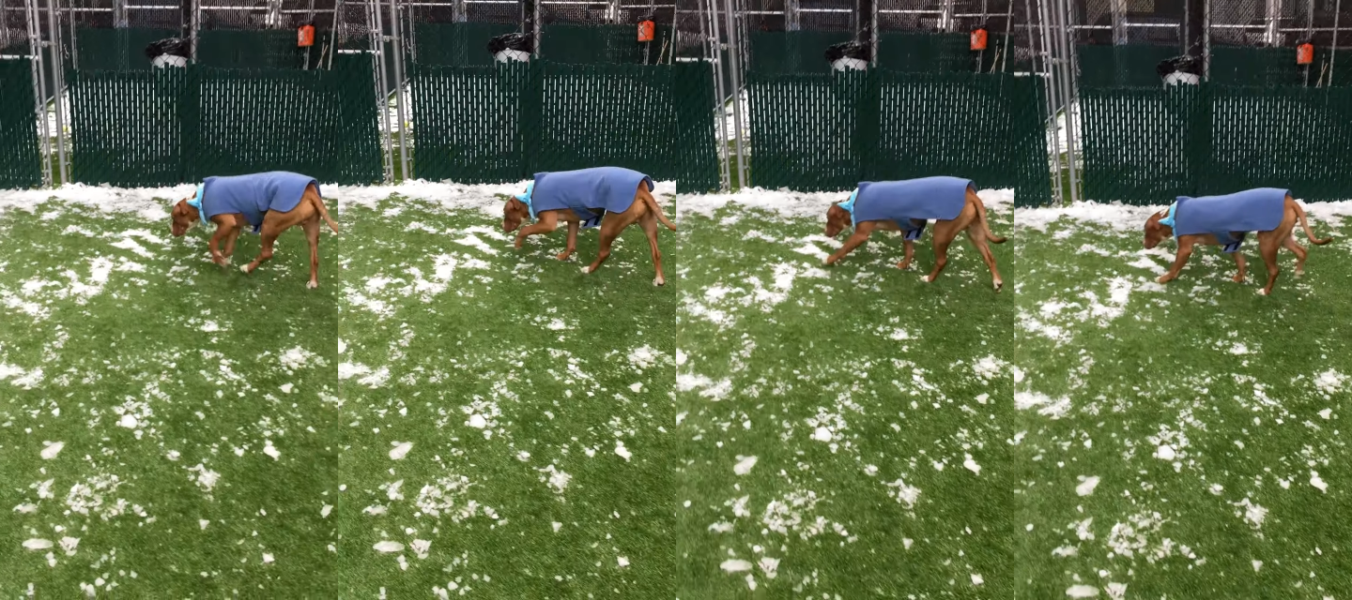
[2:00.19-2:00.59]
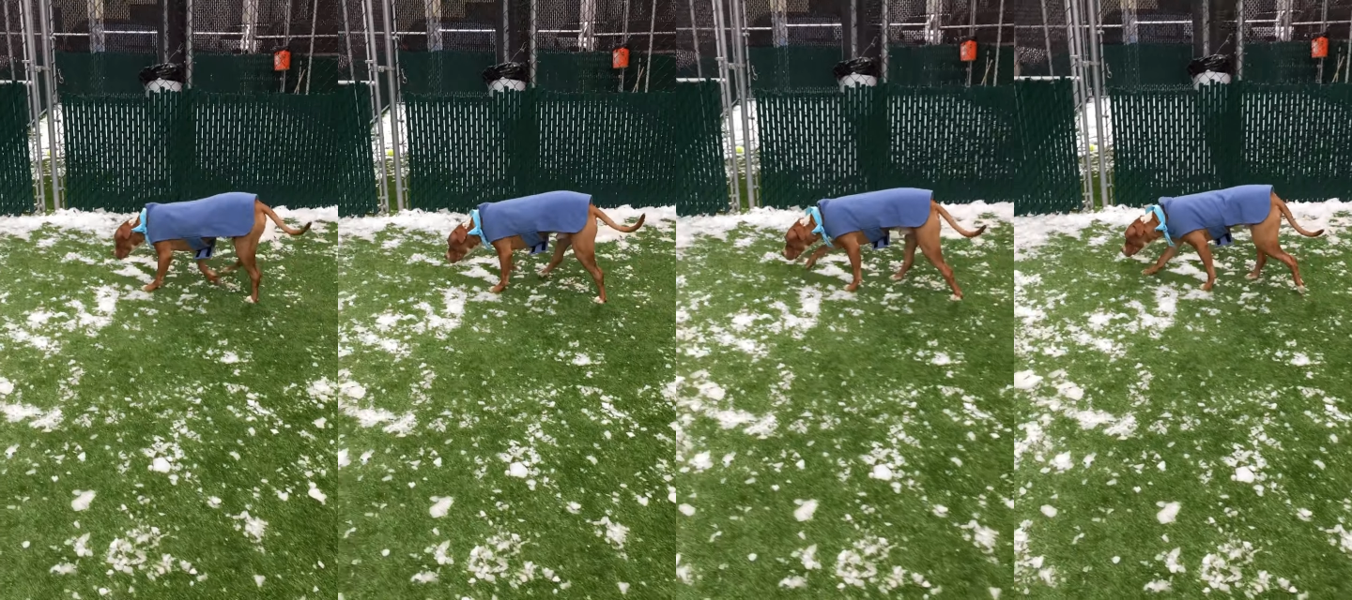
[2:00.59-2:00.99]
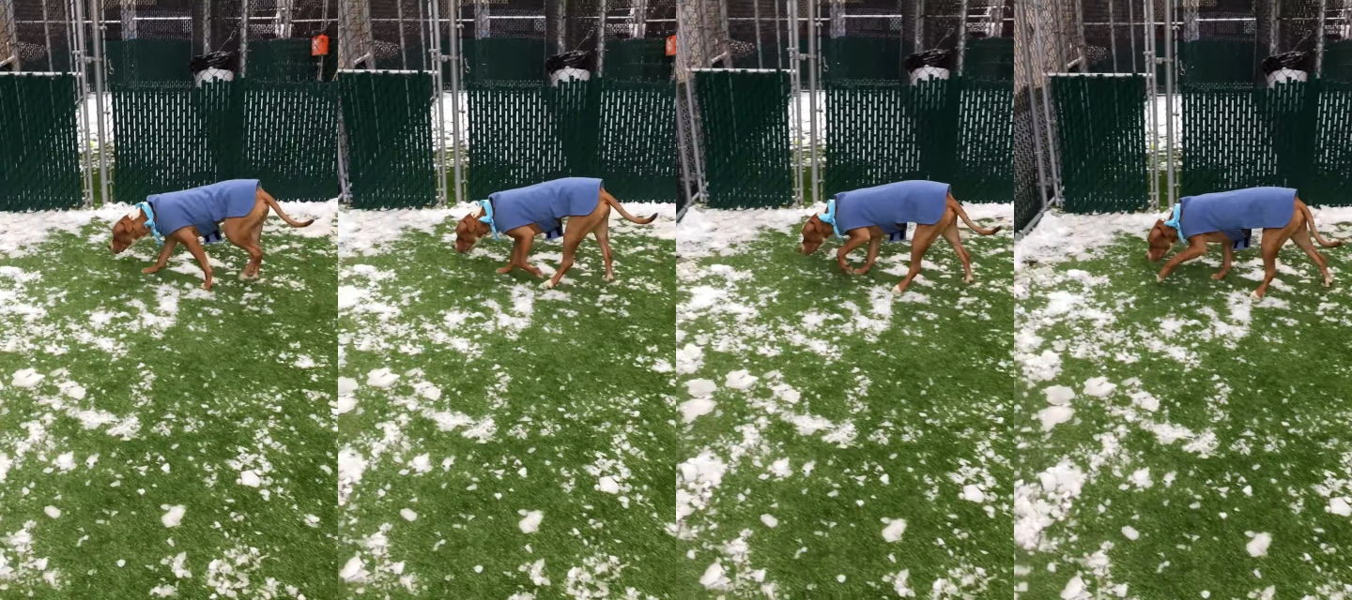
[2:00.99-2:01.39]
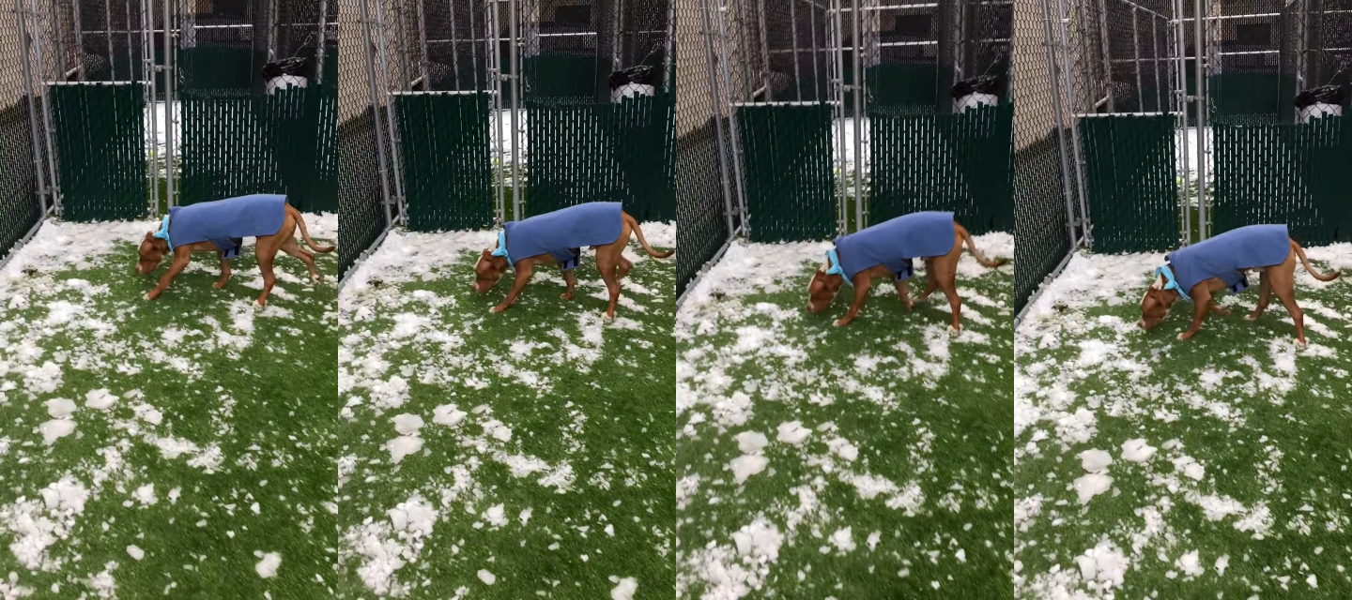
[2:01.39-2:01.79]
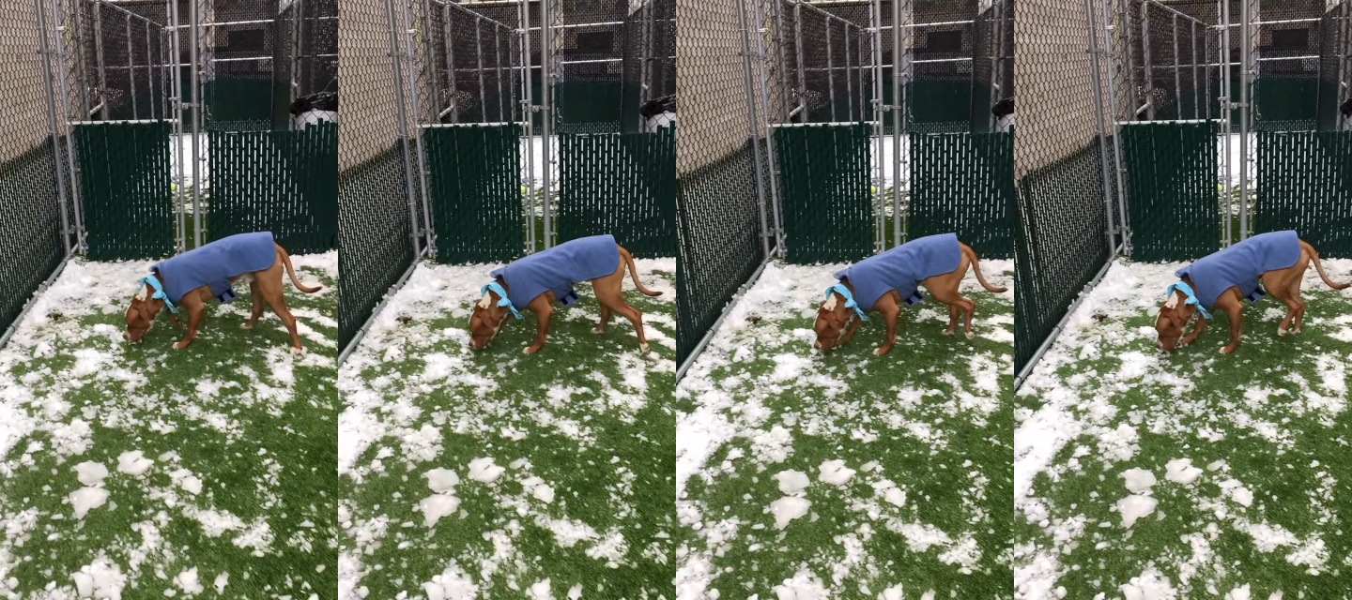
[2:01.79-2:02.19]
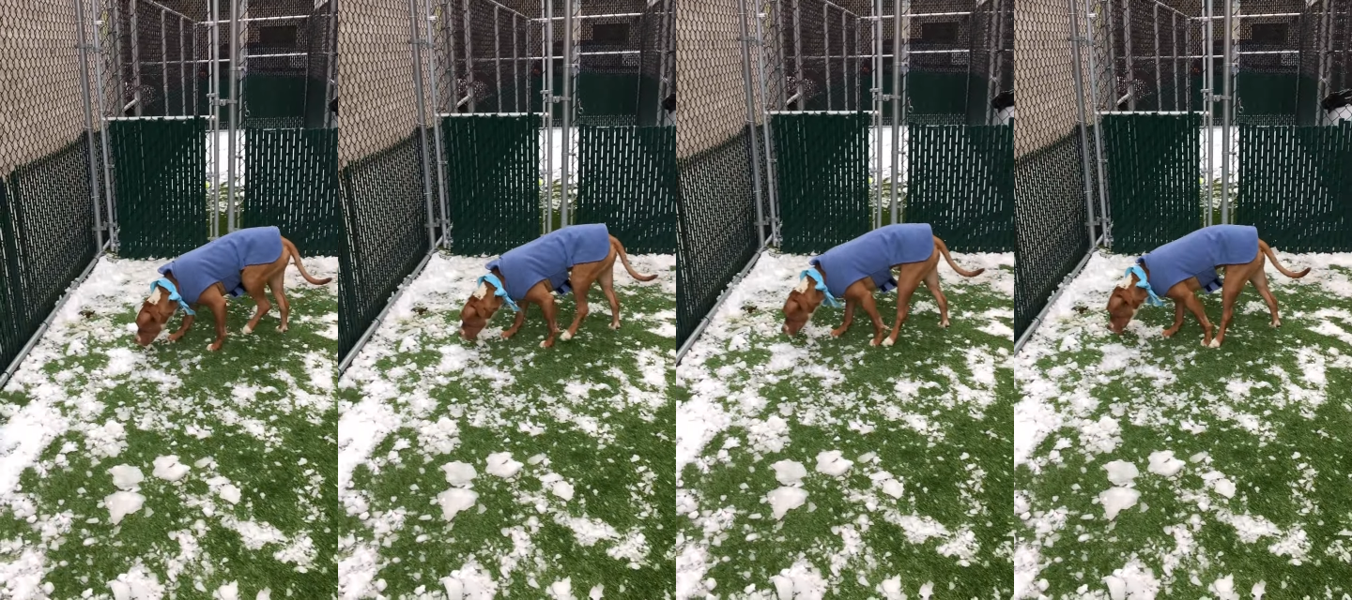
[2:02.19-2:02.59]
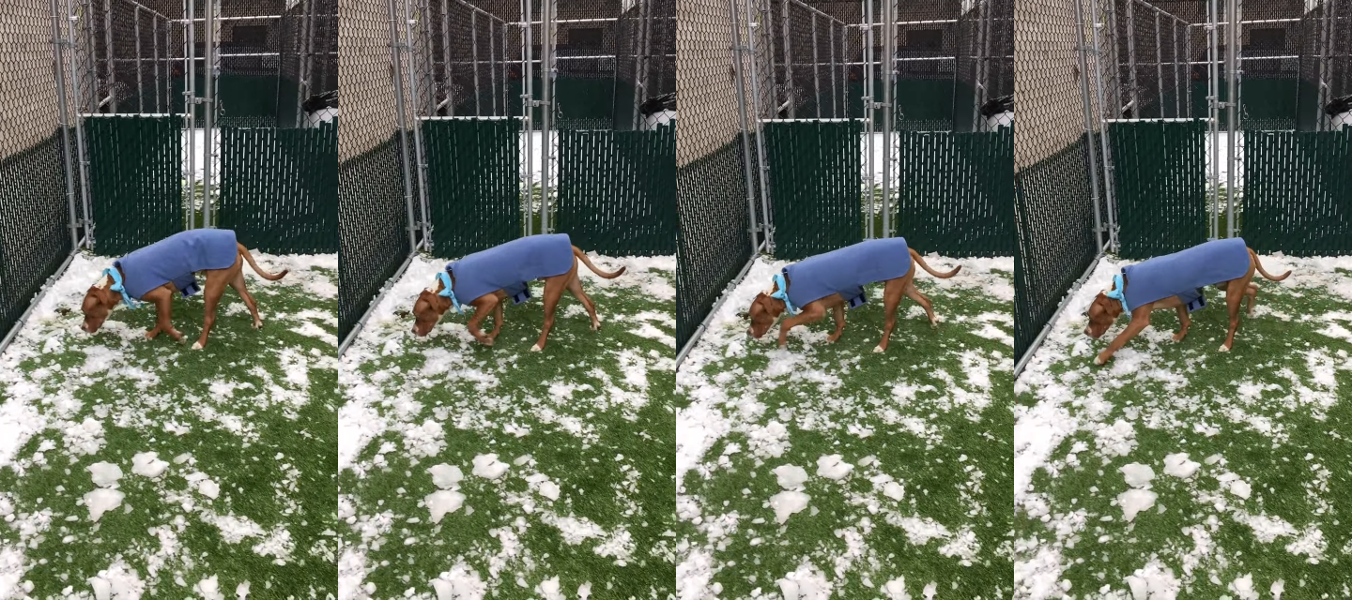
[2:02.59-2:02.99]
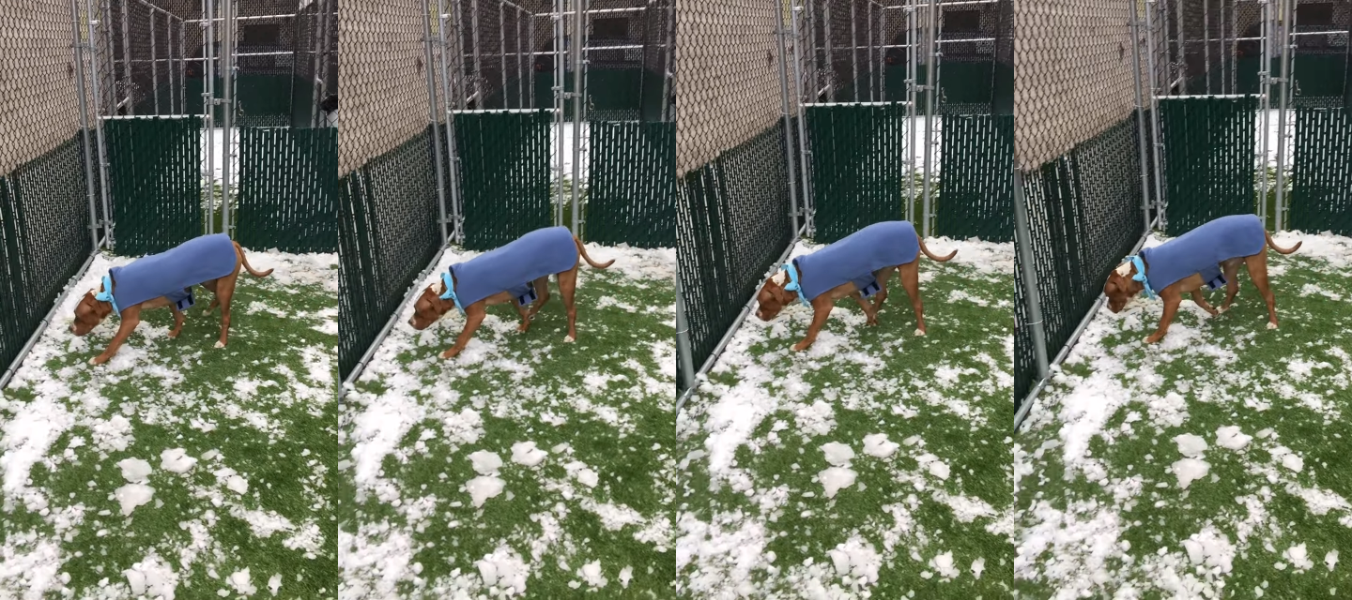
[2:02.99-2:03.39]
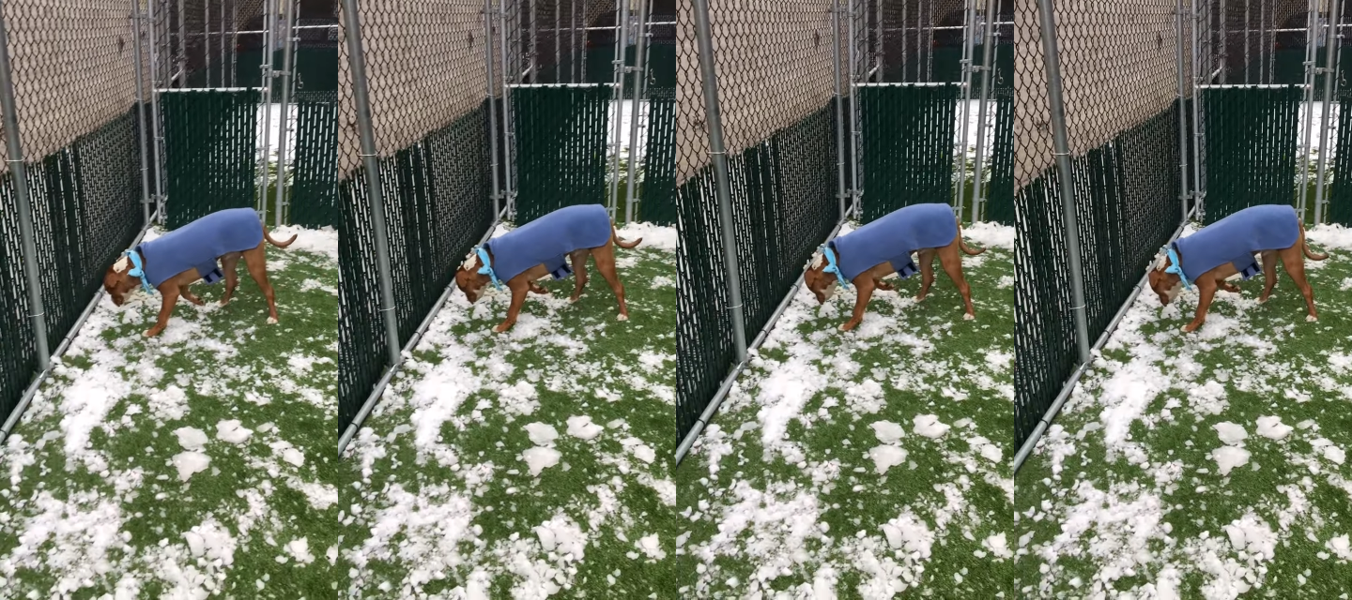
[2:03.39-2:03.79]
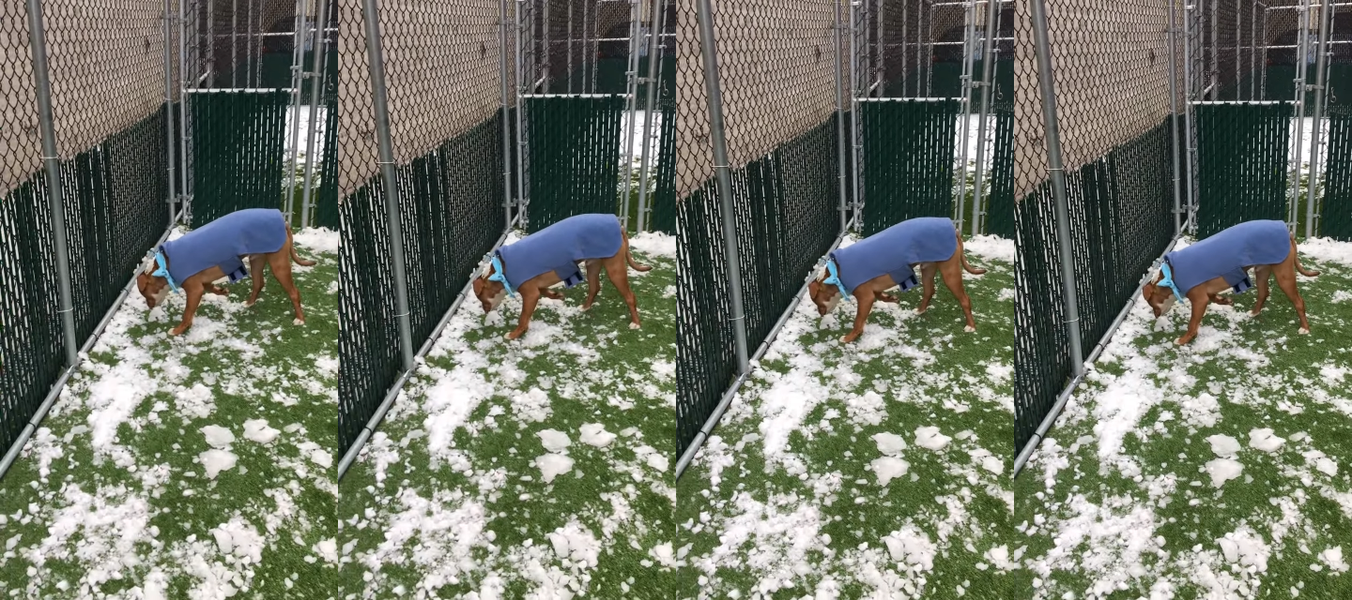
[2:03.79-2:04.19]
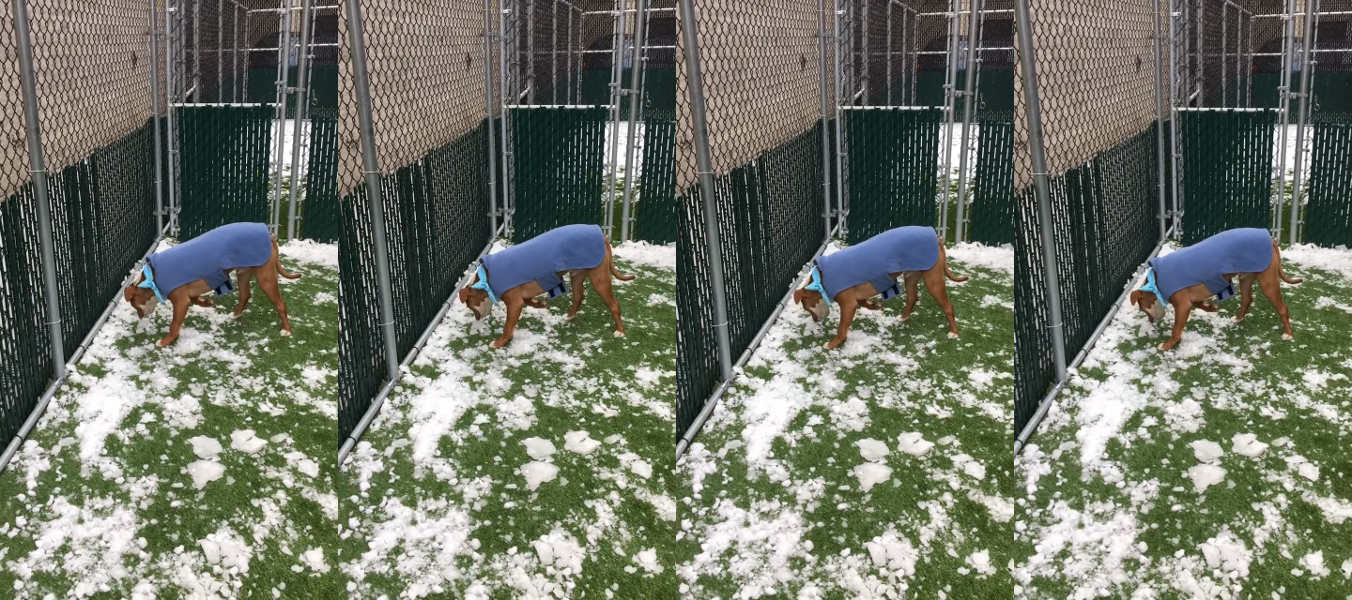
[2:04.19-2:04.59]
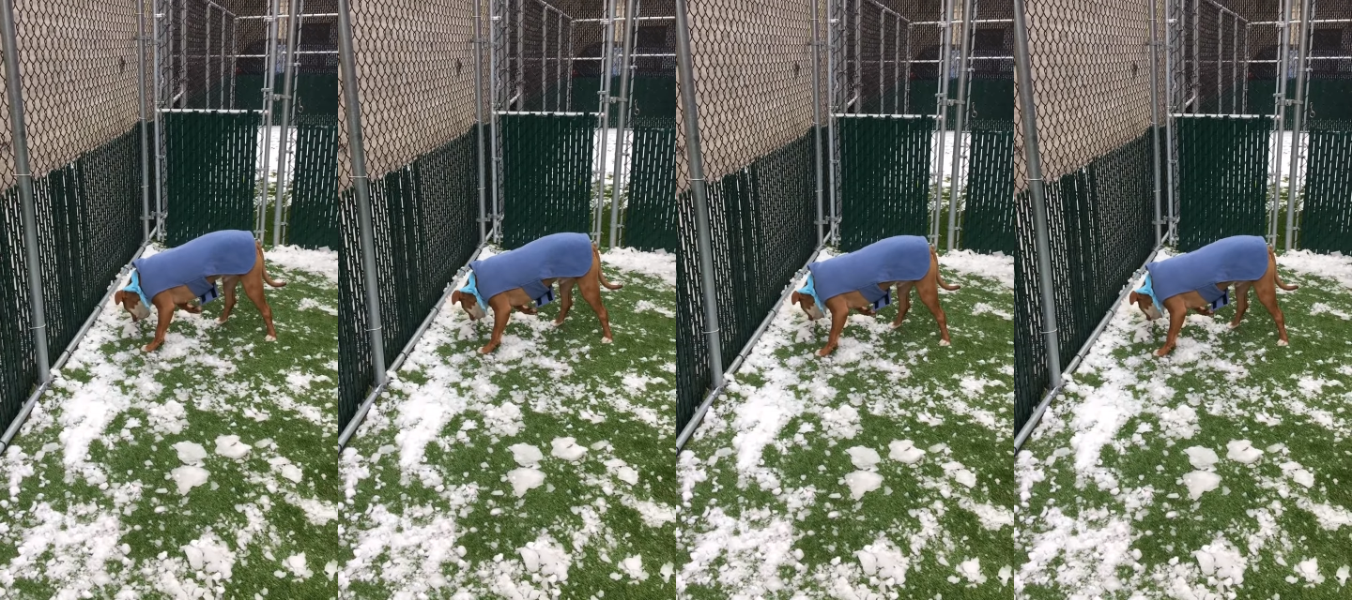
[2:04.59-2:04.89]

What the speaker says: No face is visible, so there are no lips to read.